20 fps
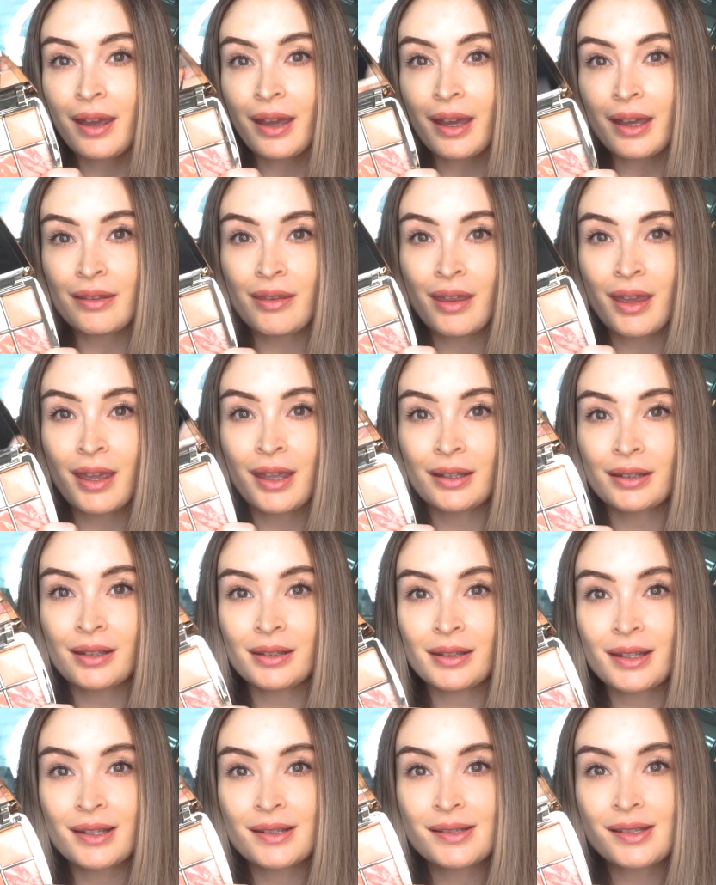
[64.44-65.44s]
and then
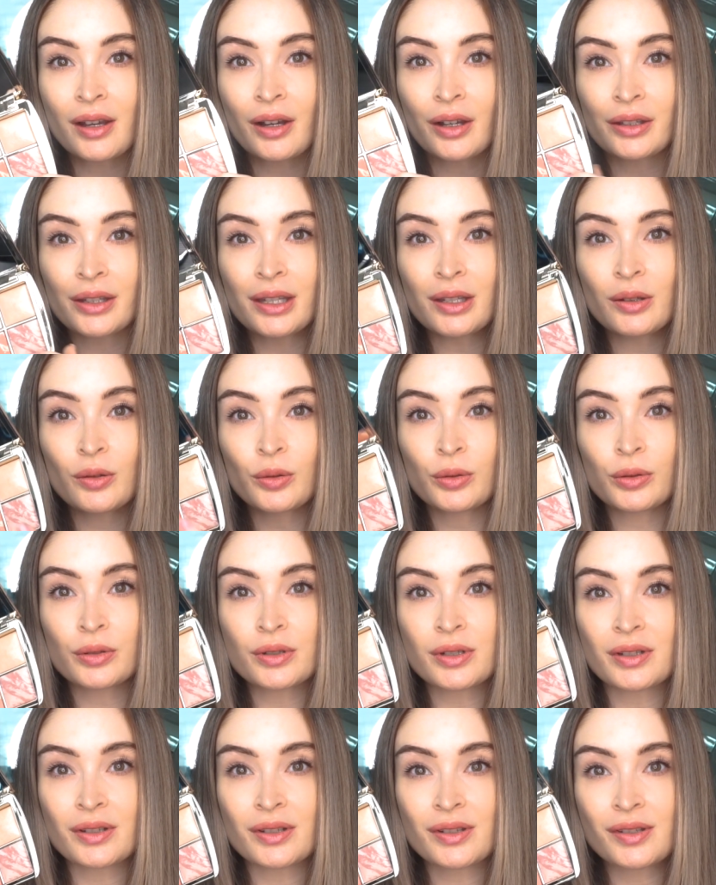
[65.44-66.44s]
these are the
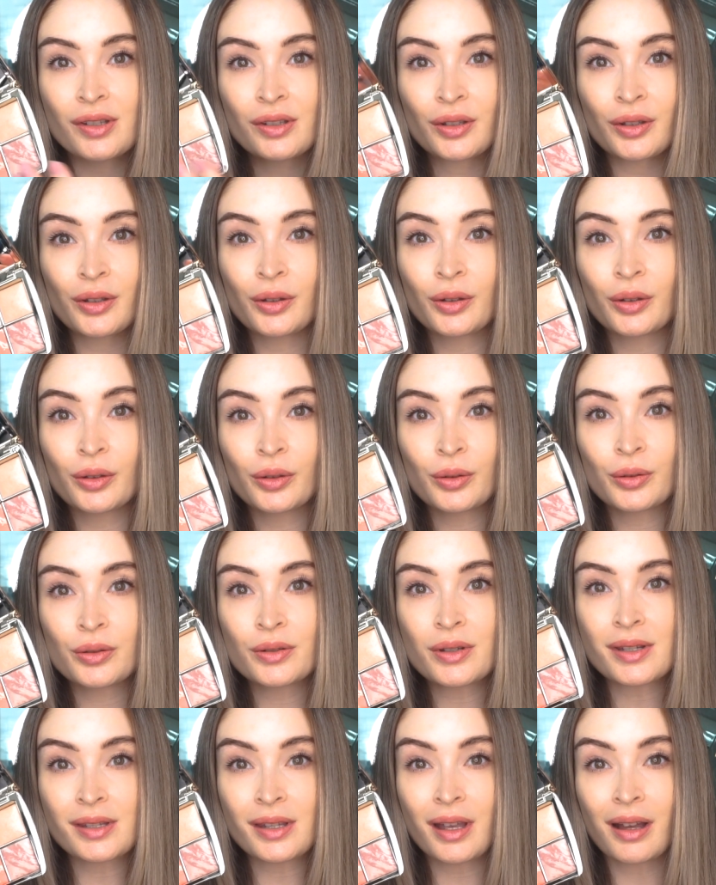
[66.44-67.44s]
gorgeous
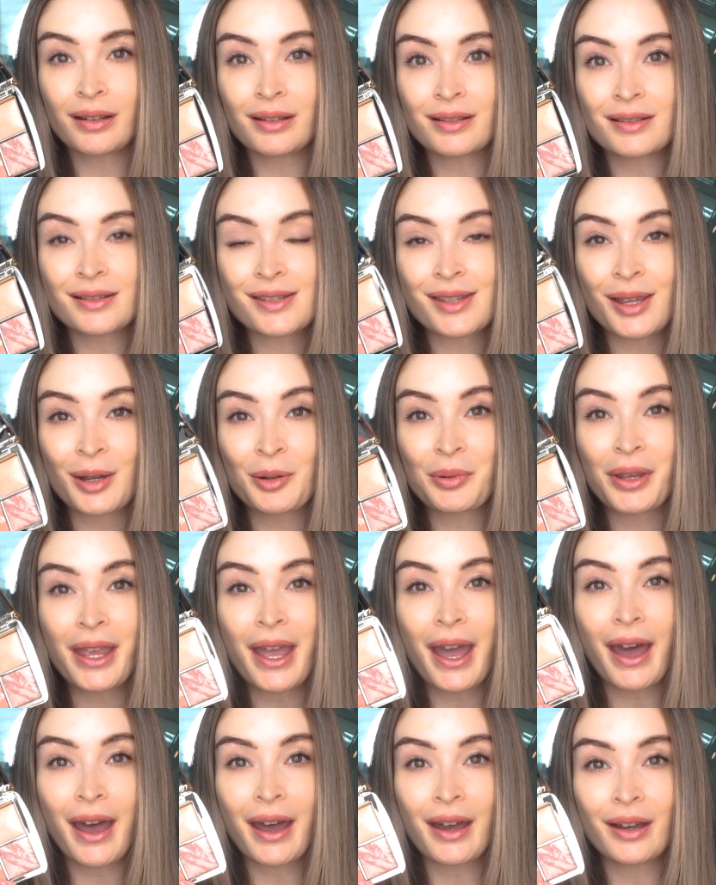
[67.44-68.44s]
colours that we
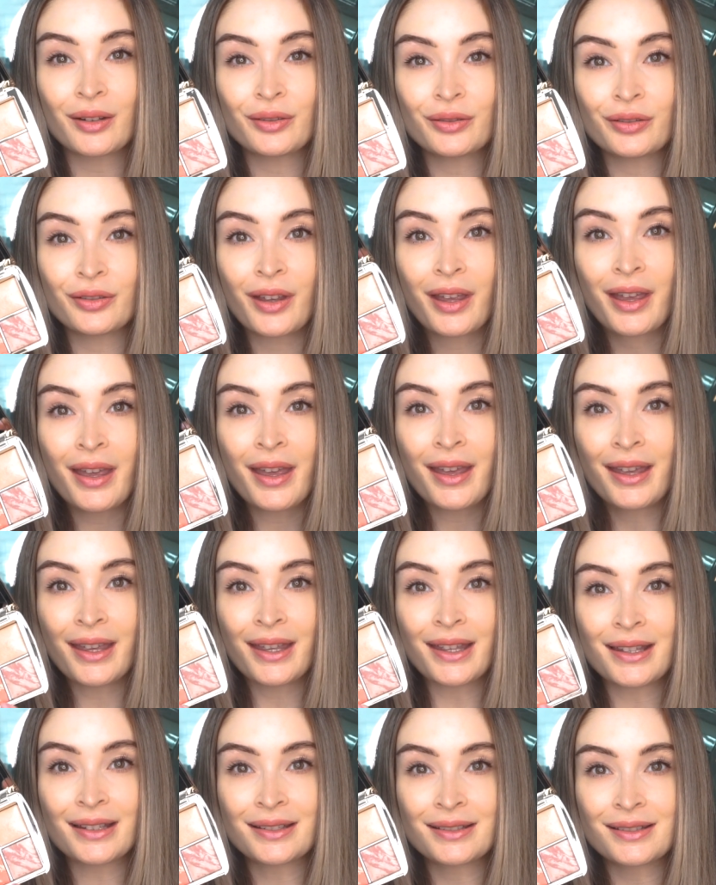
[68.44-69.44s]
have
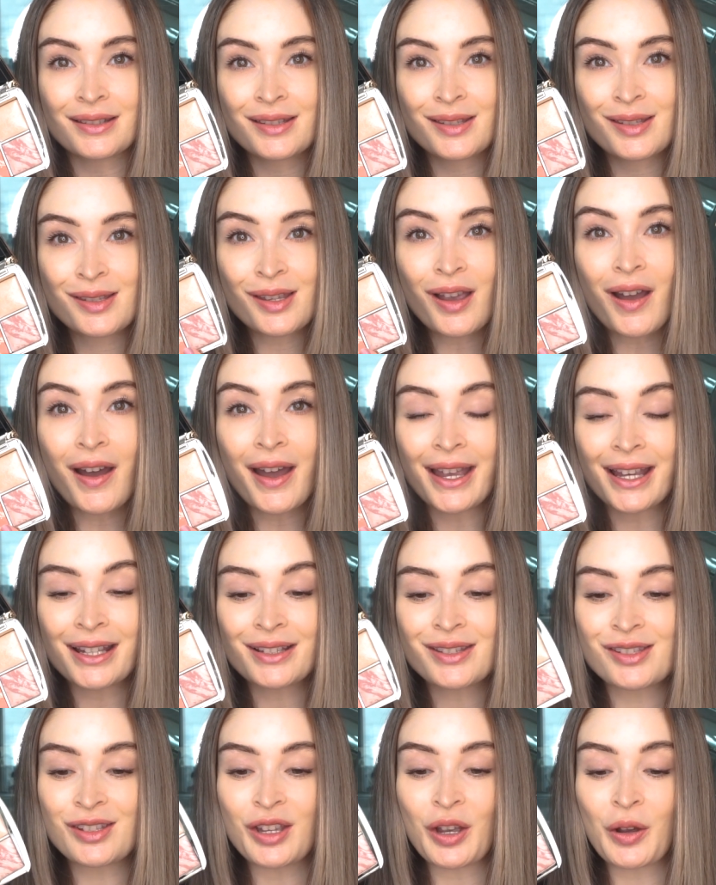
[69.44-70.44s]

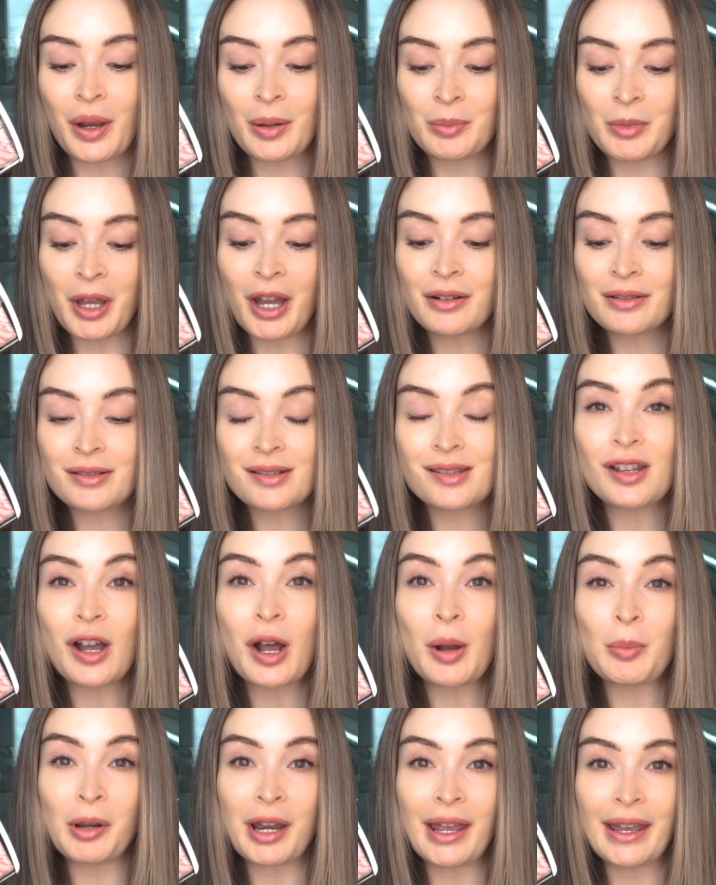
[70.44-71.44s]
inside. So I'm now going to
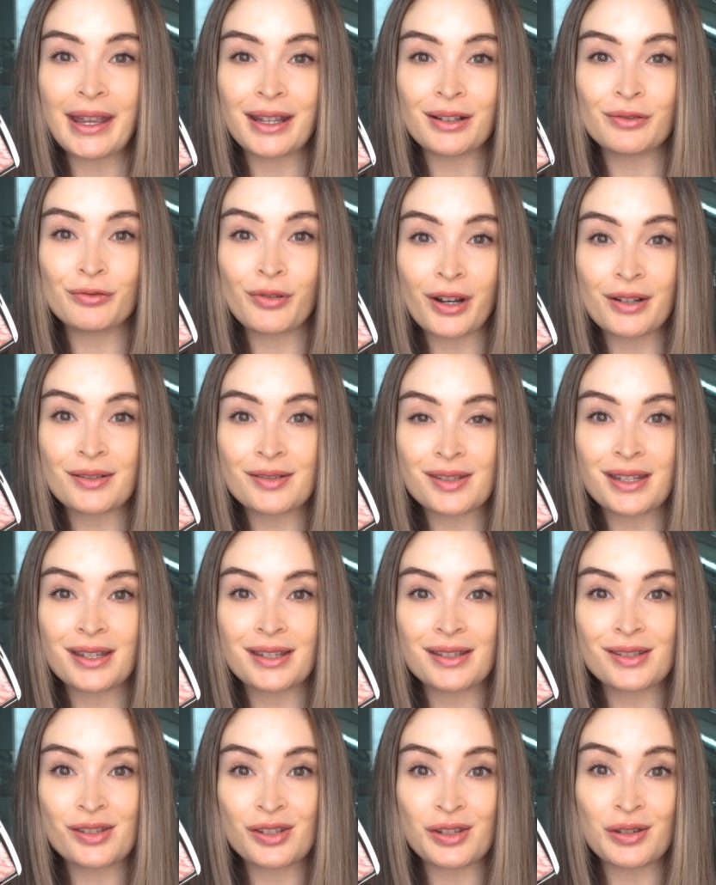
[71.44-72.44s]
start playing
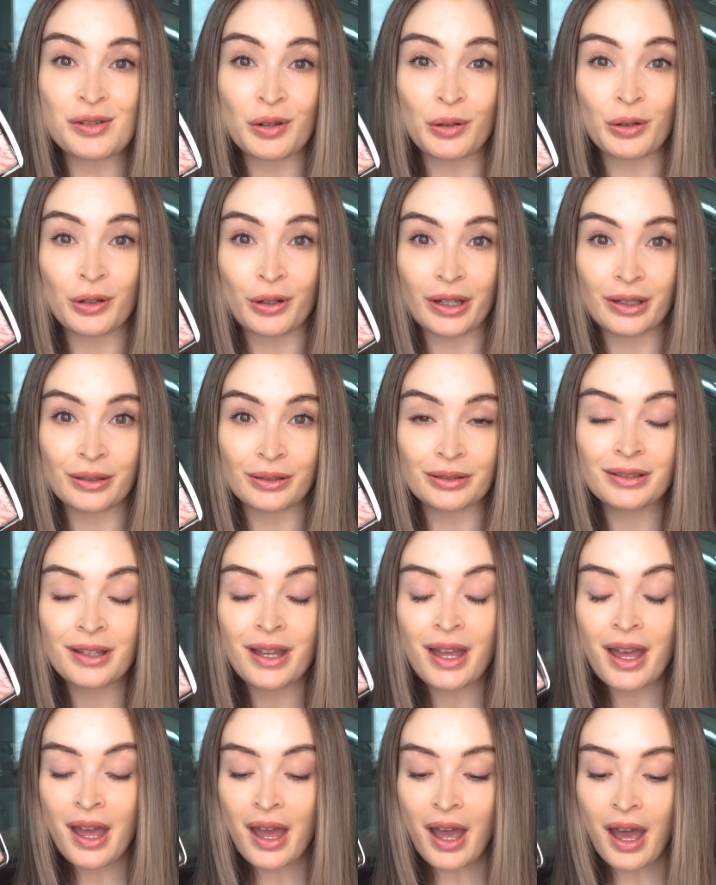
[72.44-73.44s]
Rosie's tutorial
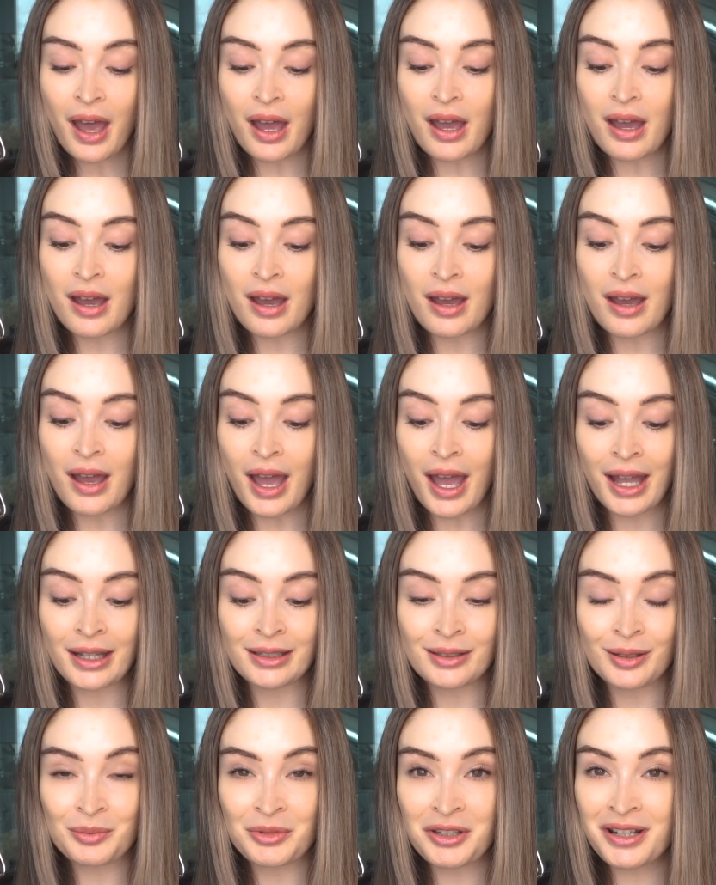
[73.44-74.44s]
and
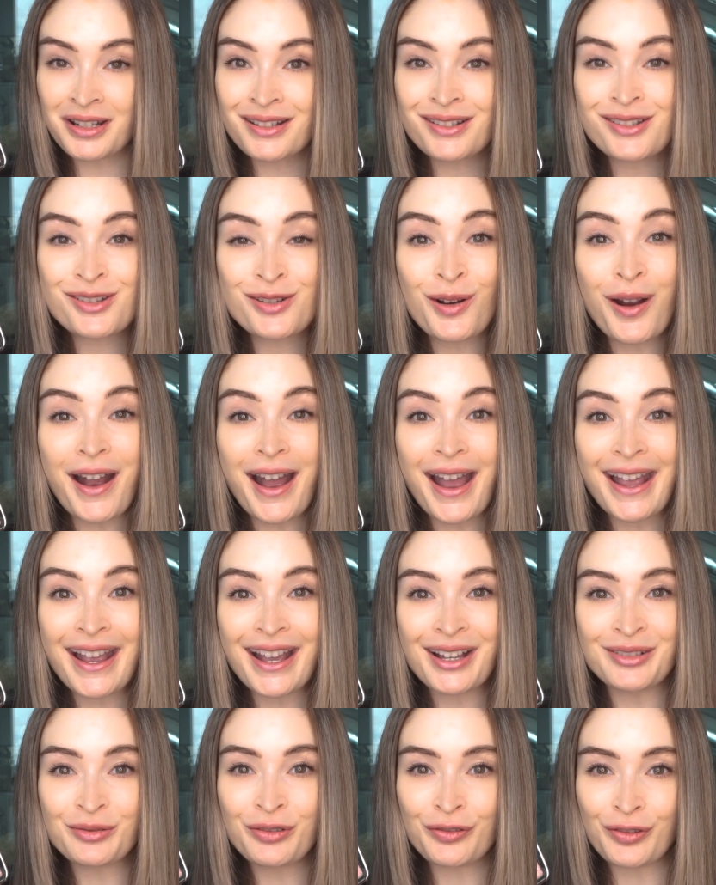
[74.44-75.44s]
I'm going to try
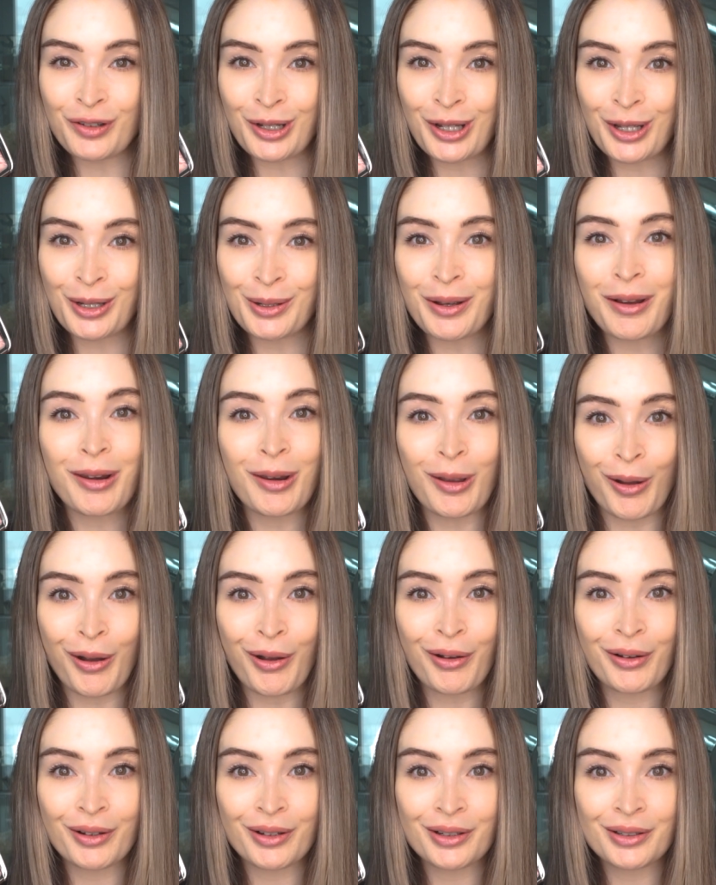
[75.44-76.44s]
and follow
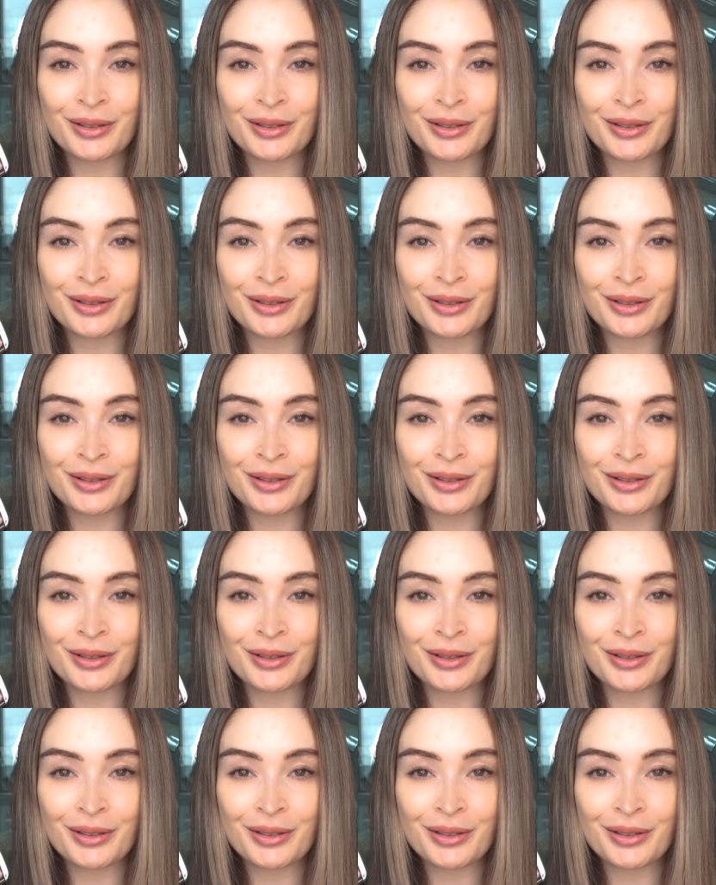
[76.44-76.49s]
along.